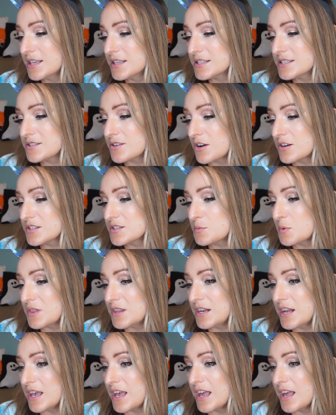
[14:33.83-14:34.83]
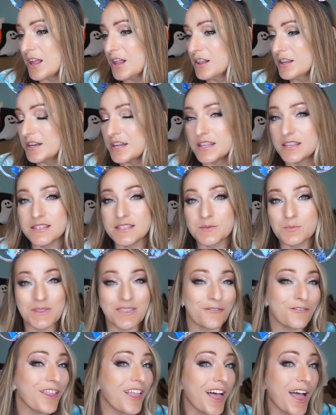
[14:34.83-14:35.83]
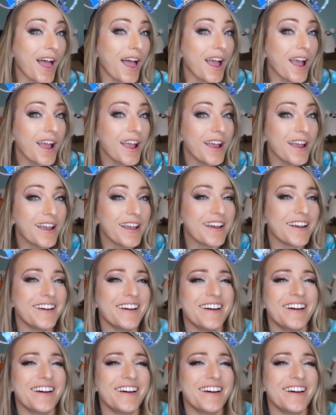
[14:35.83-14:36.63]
starts with an L and ends with a Y.